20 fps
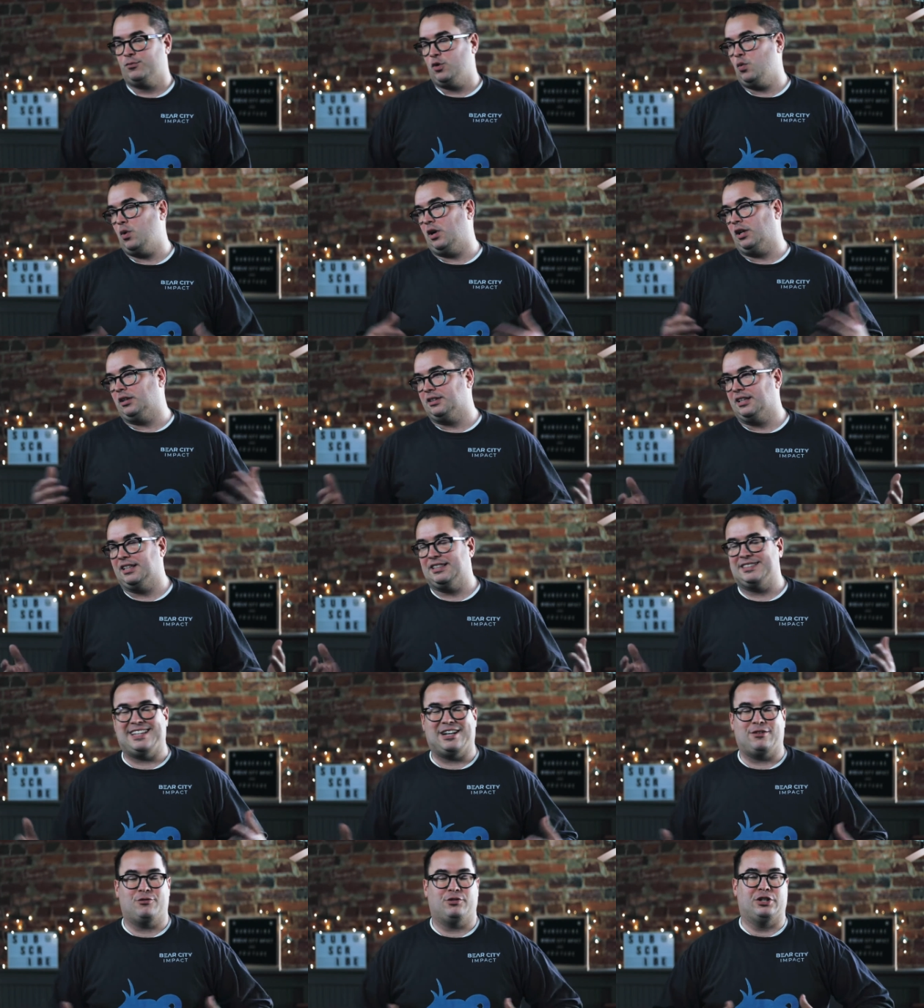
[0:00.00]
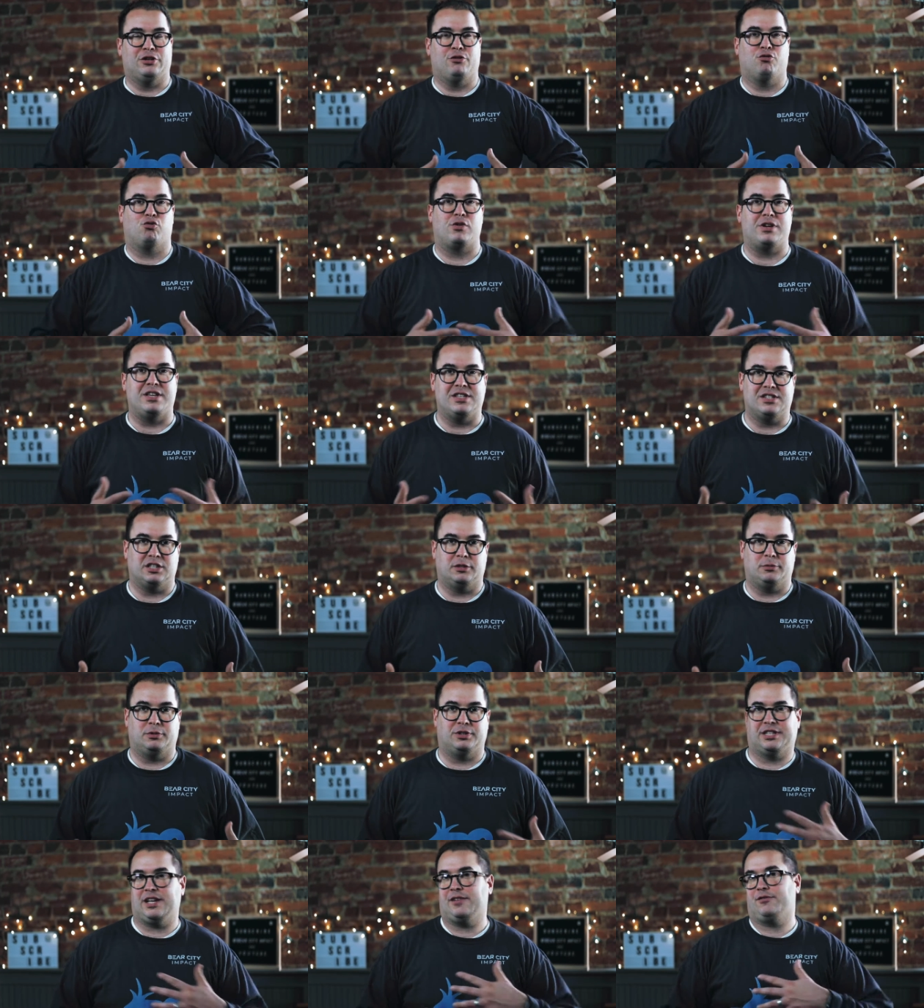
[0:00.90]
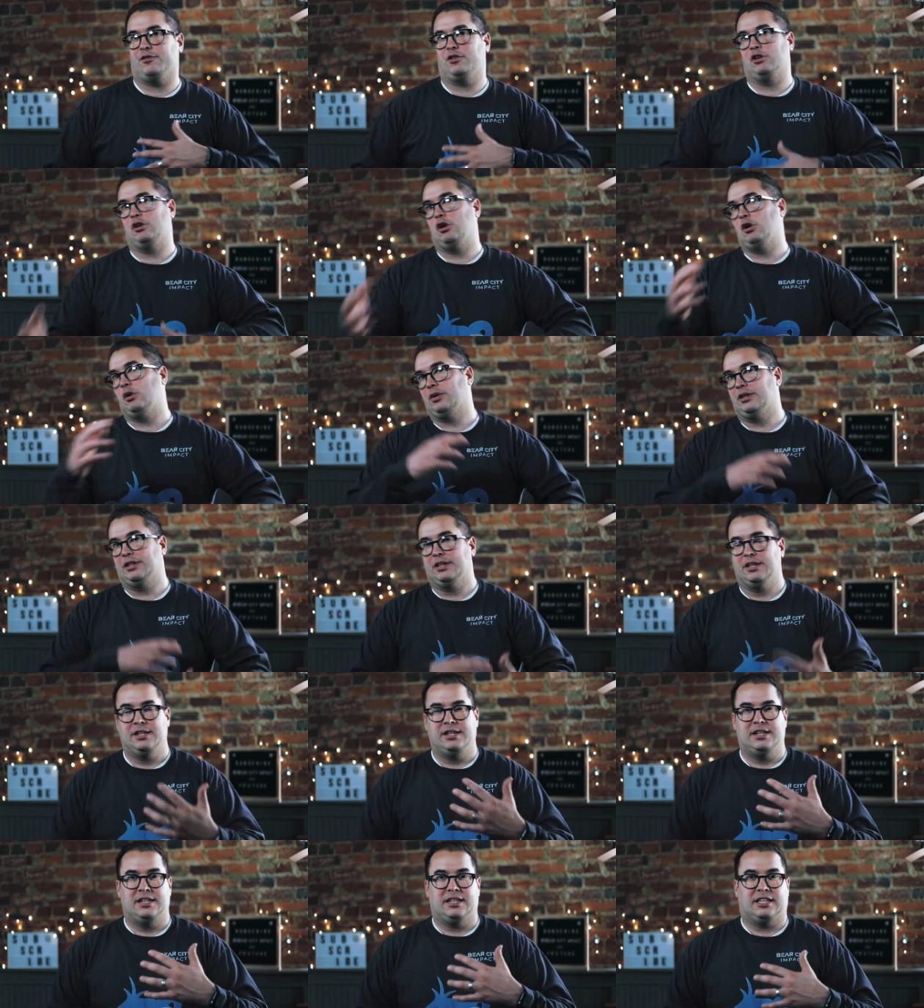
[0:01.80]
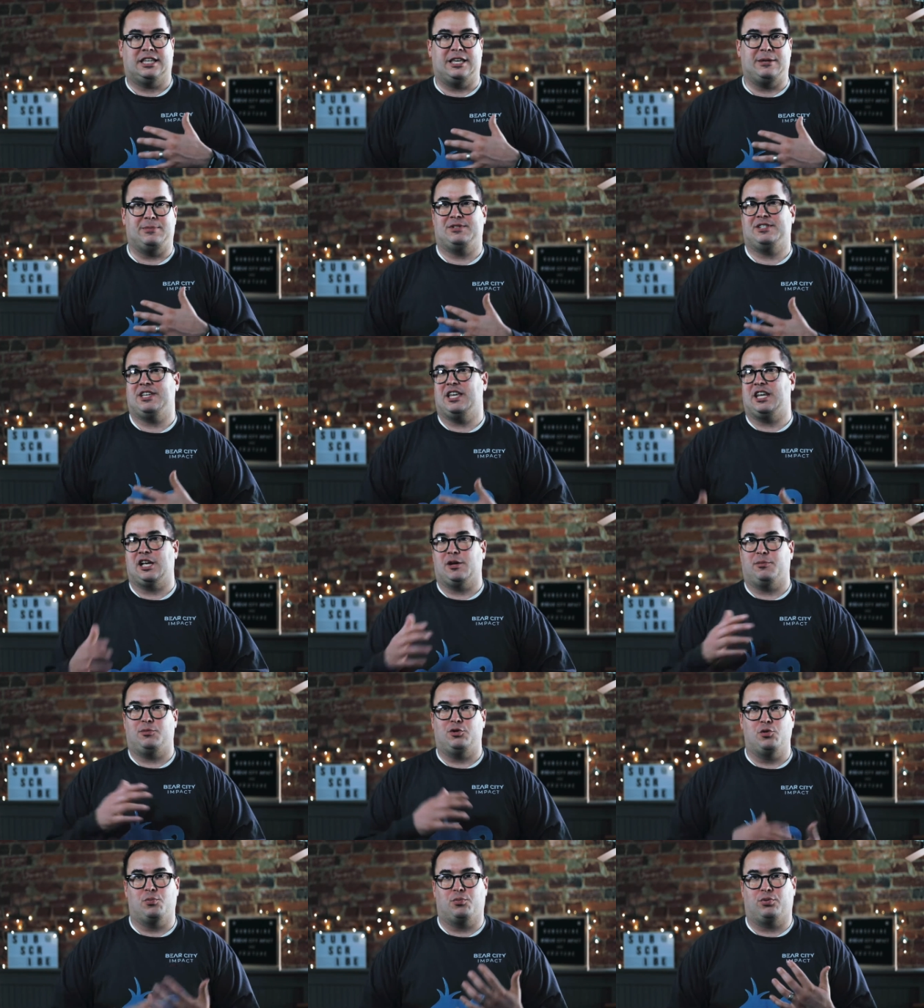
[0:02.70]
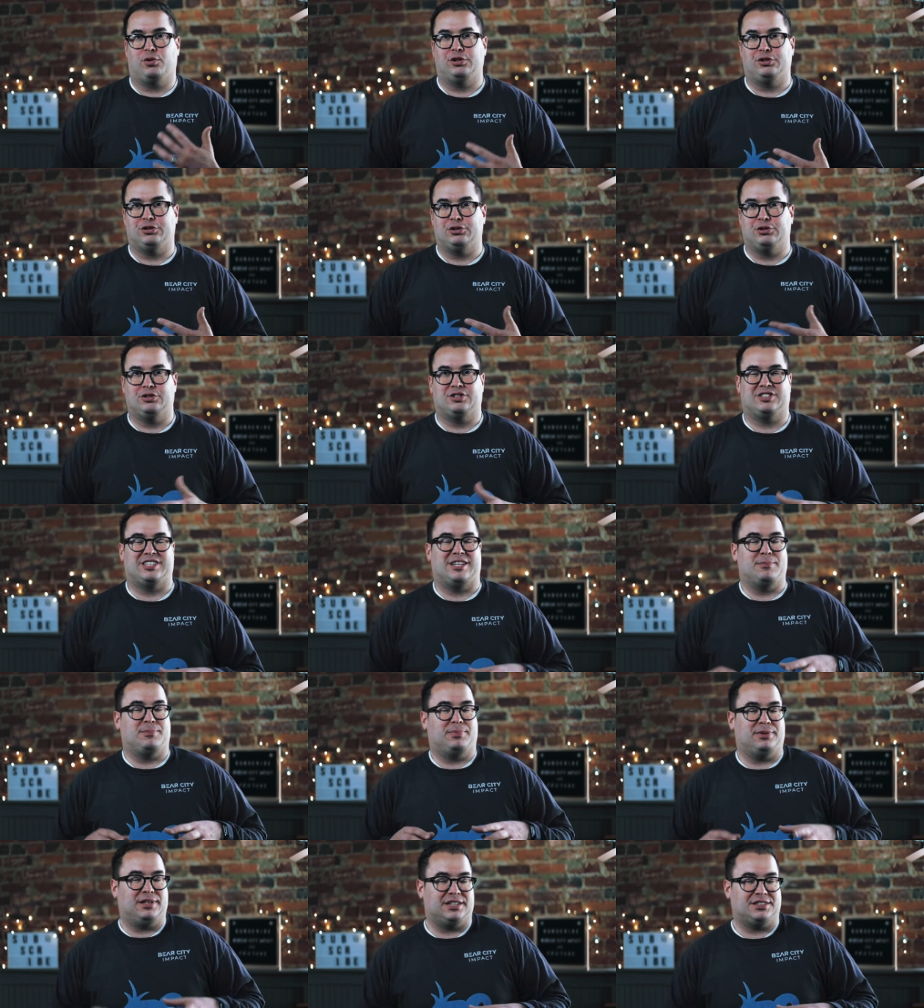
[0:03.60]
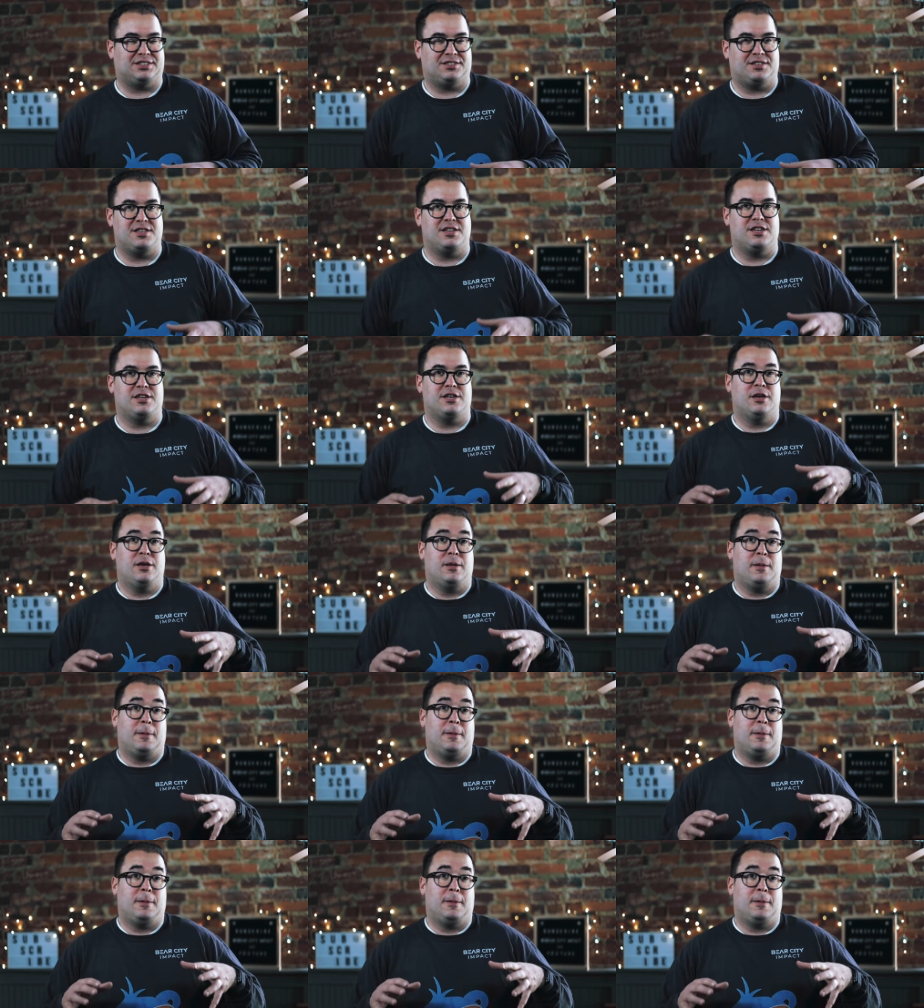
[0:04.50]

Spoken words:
Well, it's not really reasonable to have to go and keep setting up new printers, and plus the